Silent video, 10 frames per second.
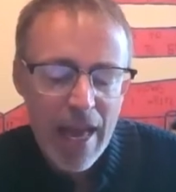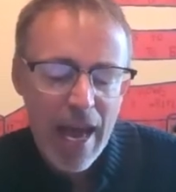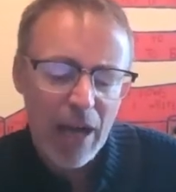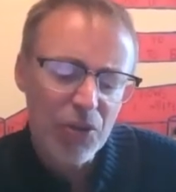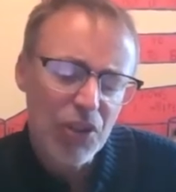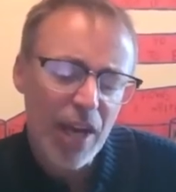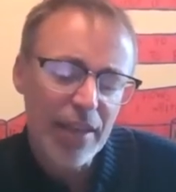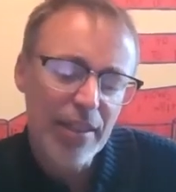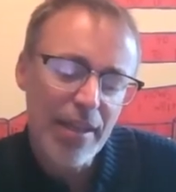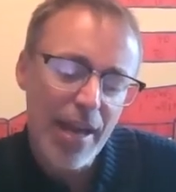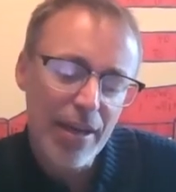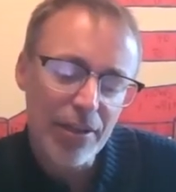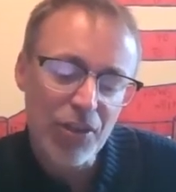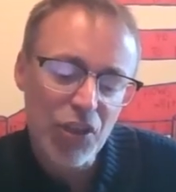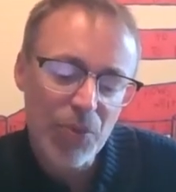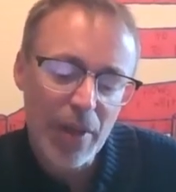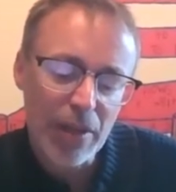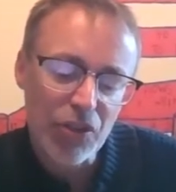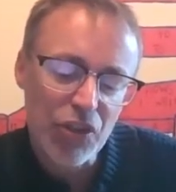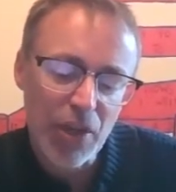Outside, the air
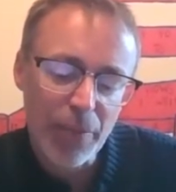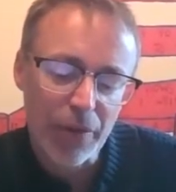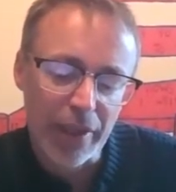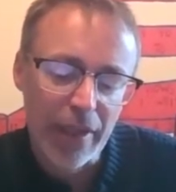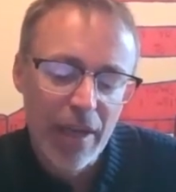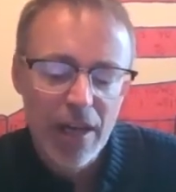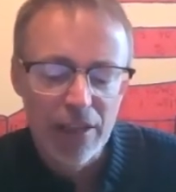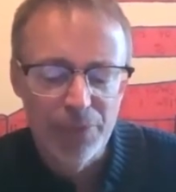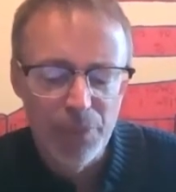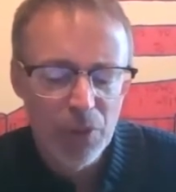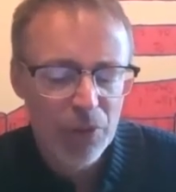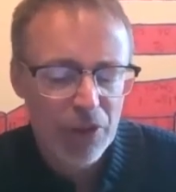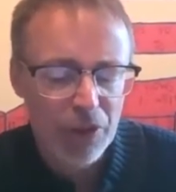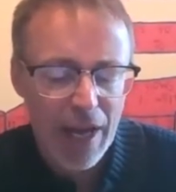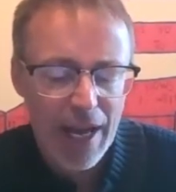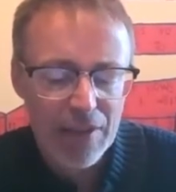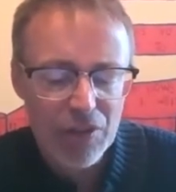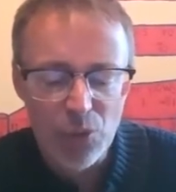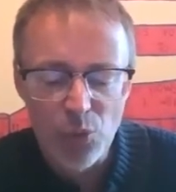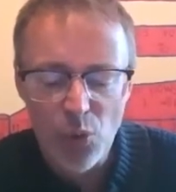smells summery, of mowed grass
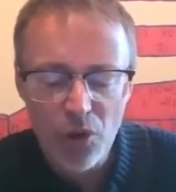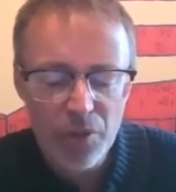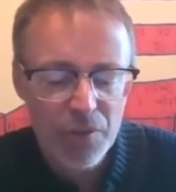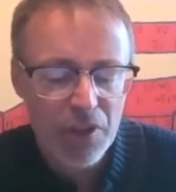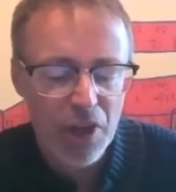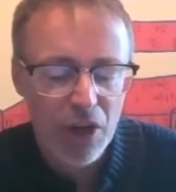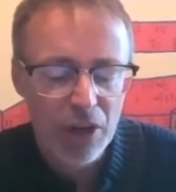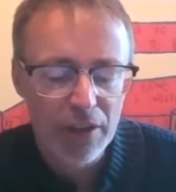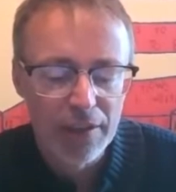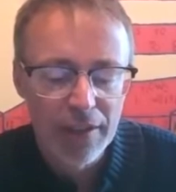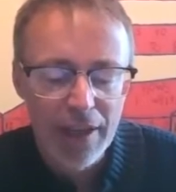and warm tar,